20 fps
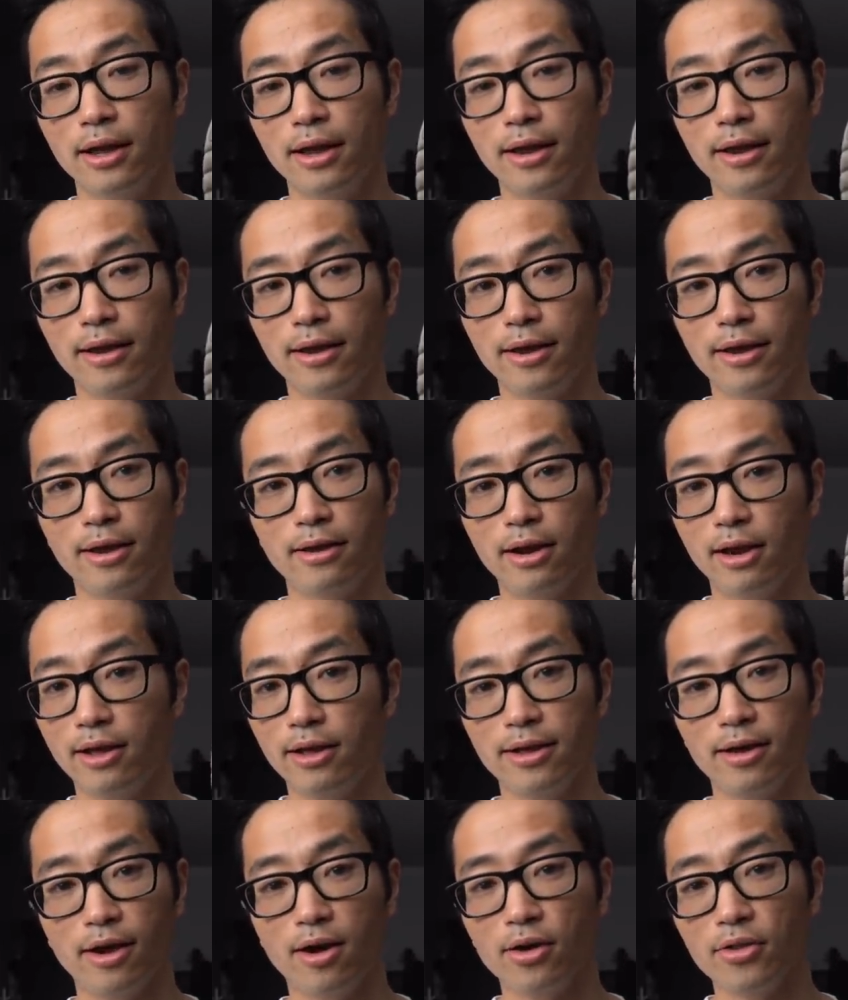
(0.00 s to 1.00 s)
And
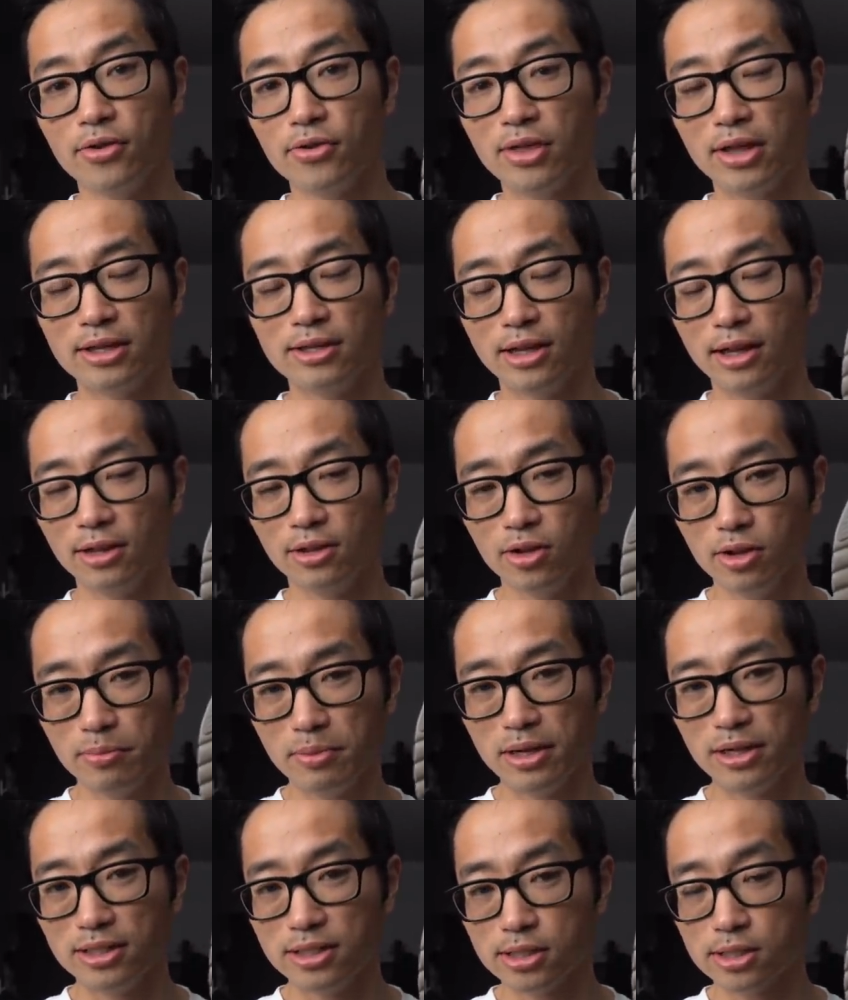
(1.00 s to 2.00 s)
other than a little
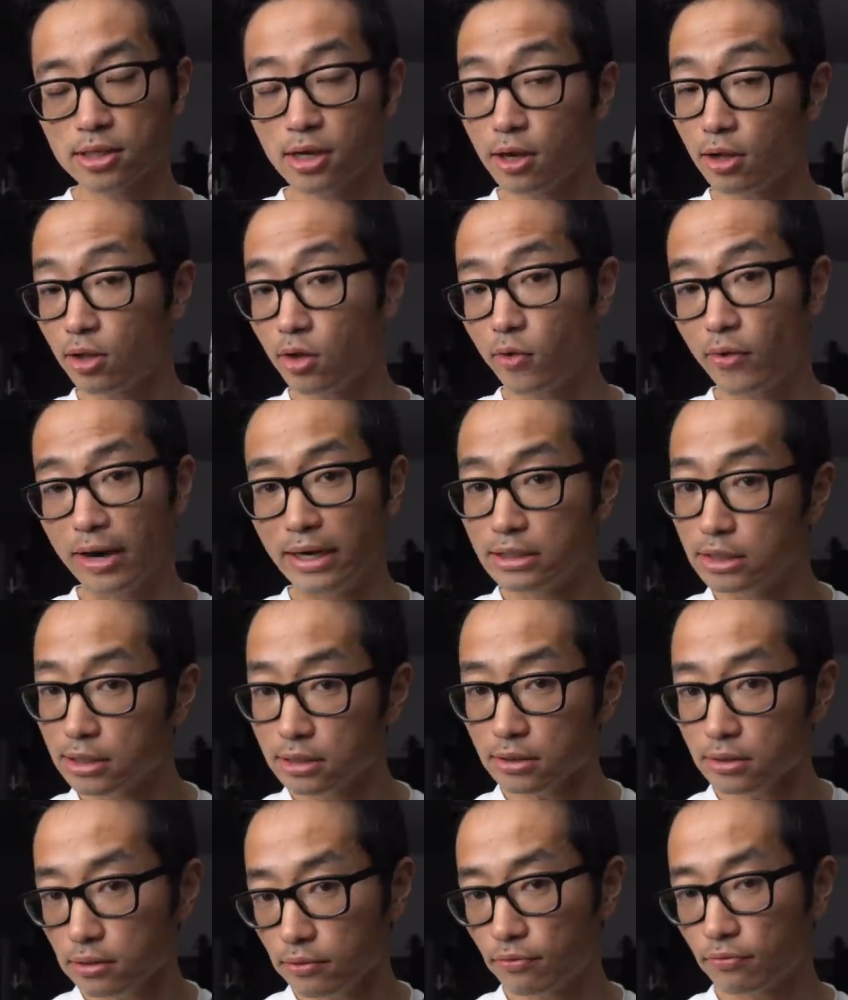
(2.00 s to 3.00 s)
bit of
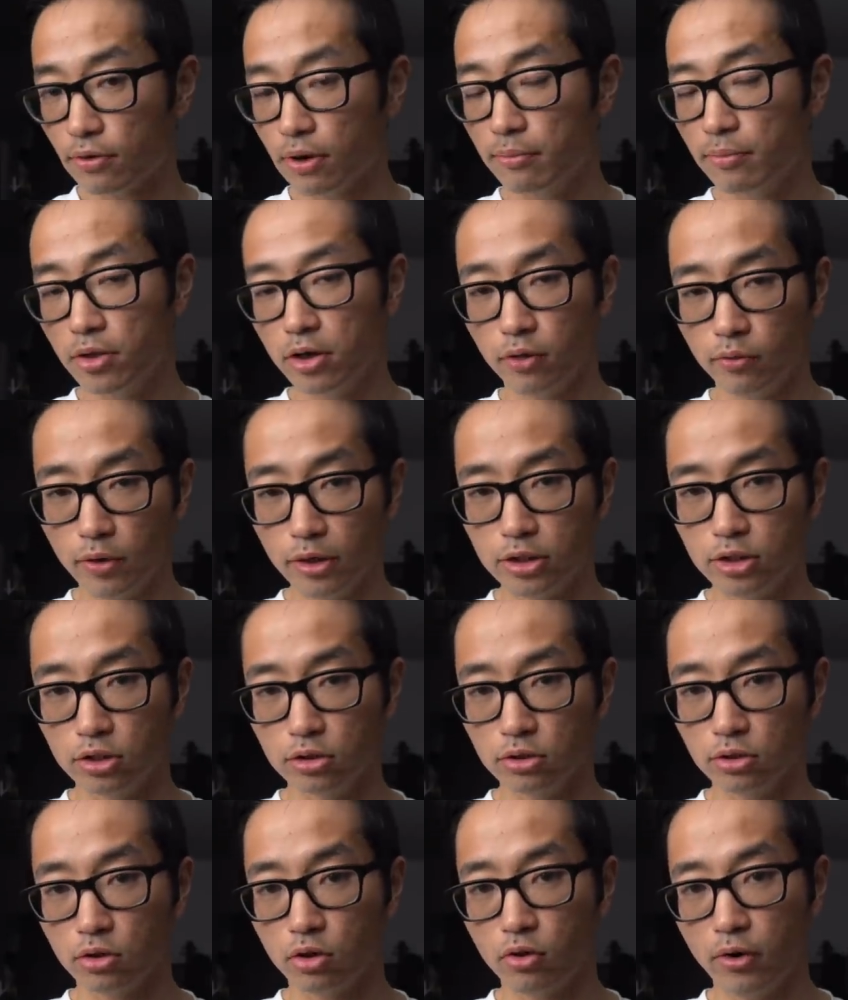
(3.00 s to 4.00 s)
discoloration from the
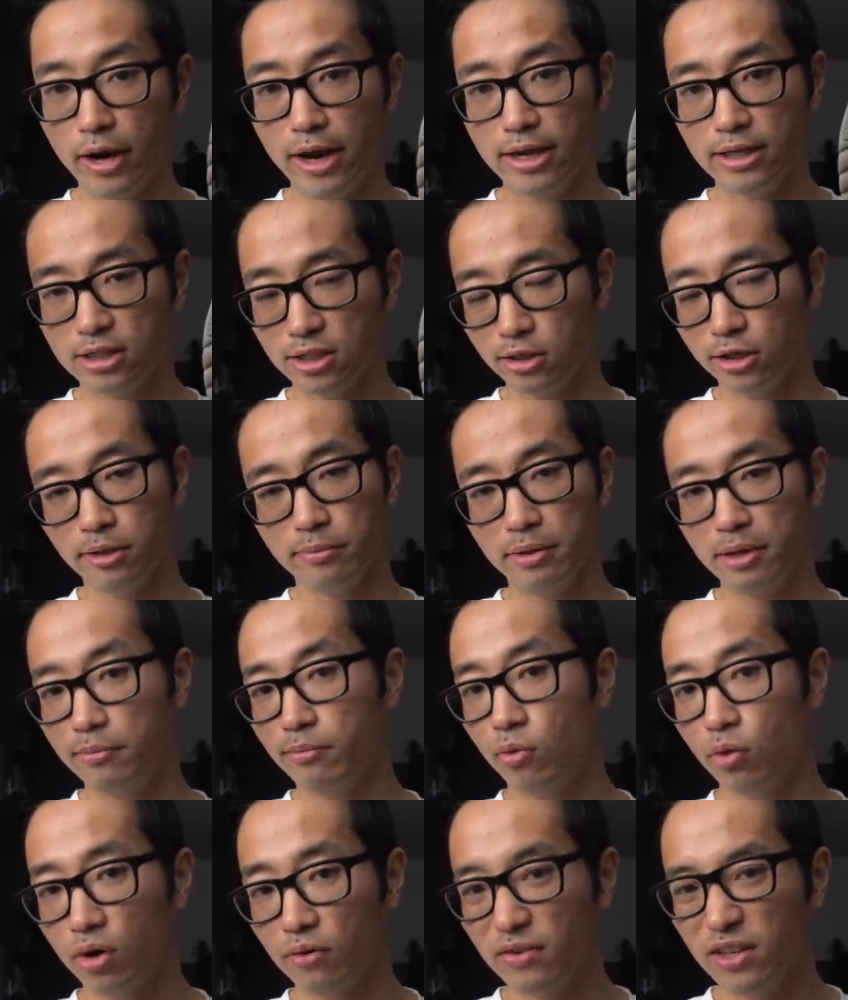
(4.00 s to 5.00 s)
original gray, it's a little
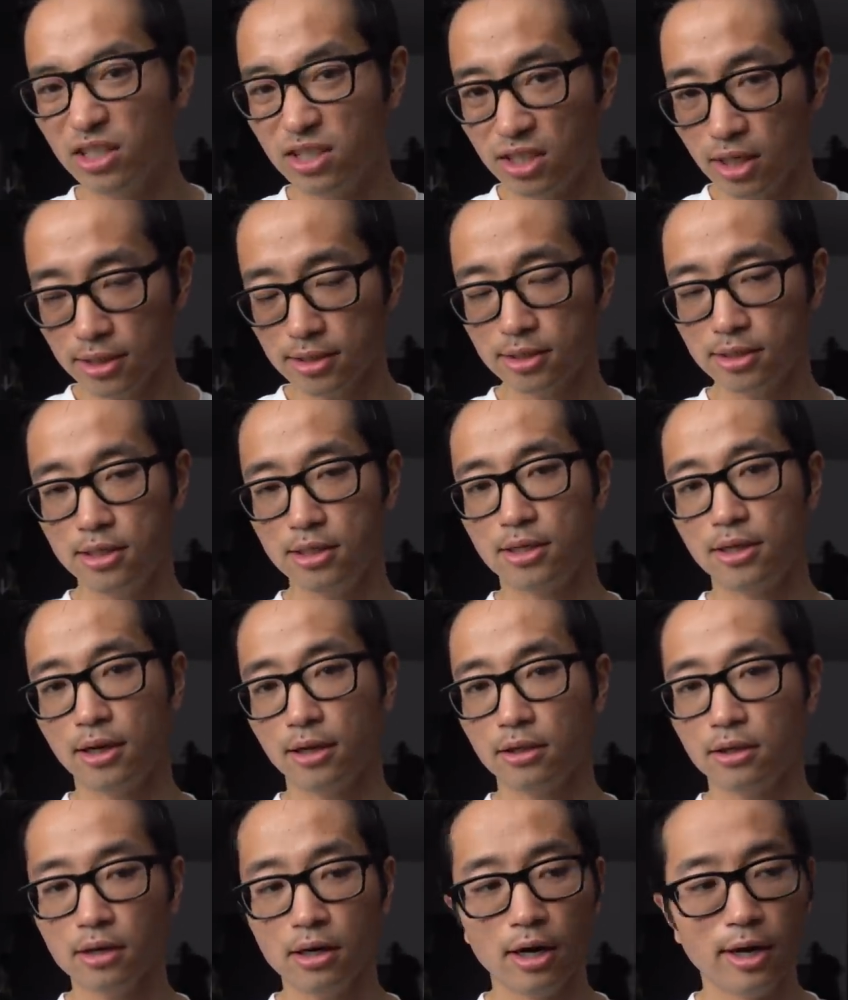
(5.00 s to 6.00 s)
bit more of a dusty
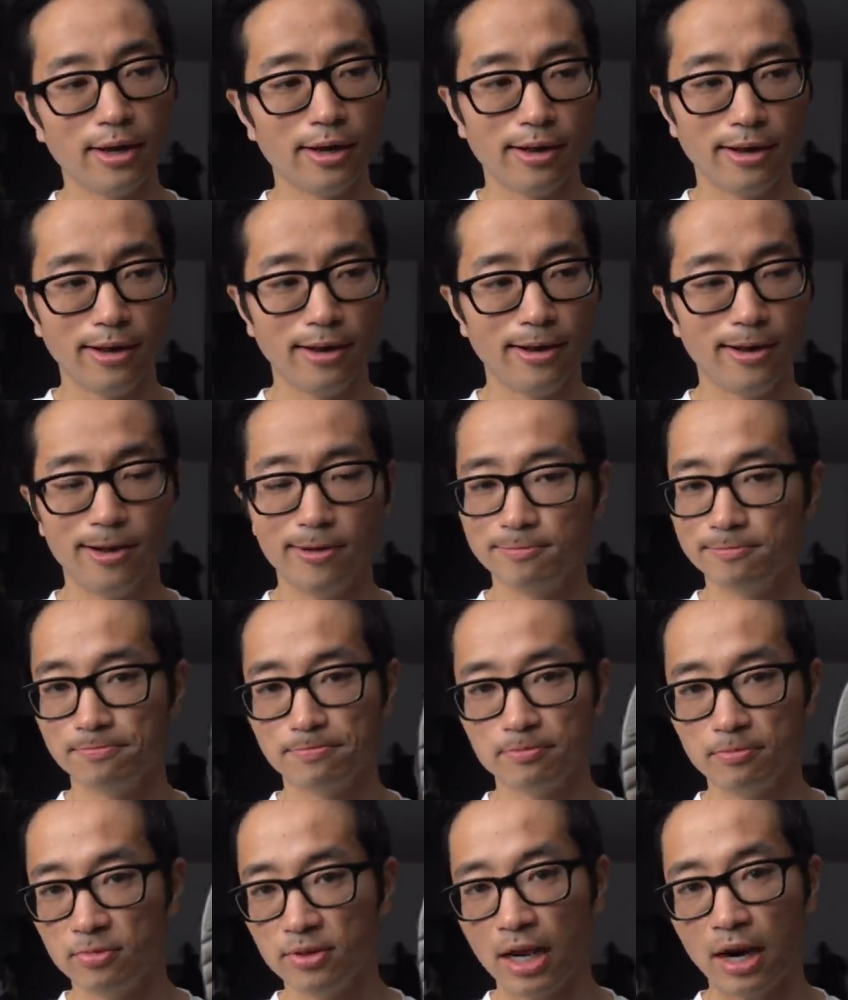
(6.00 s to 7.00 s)
color.
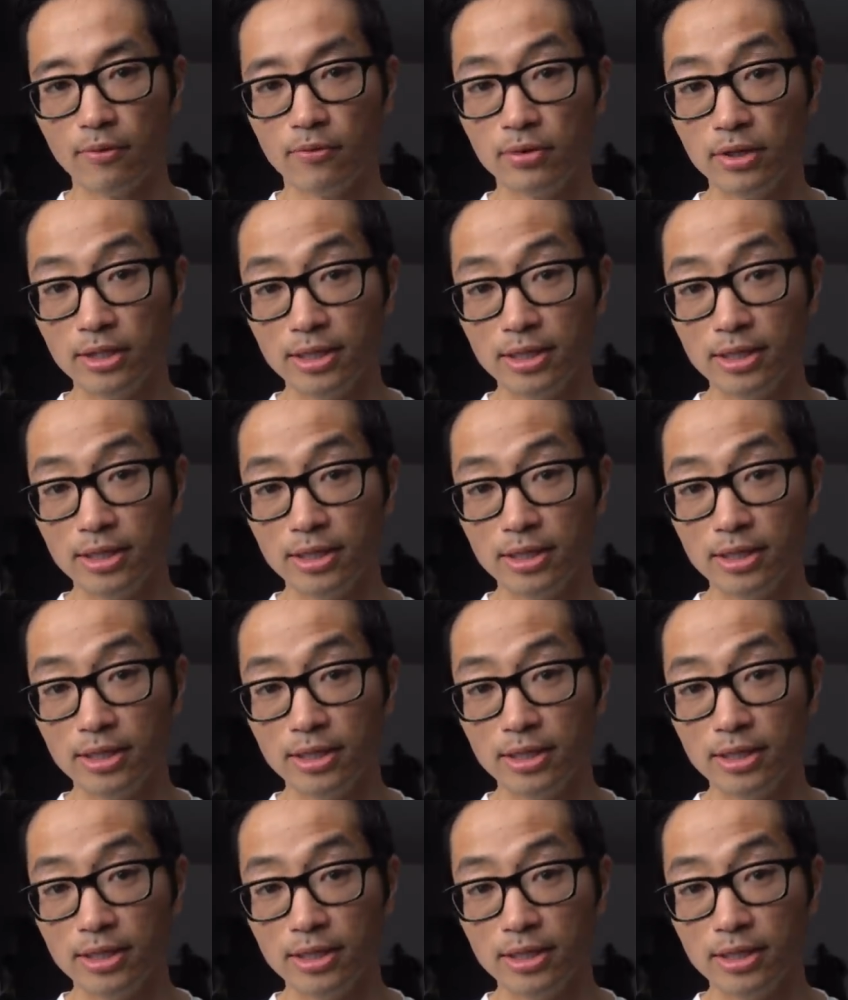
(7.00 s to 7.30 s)
Not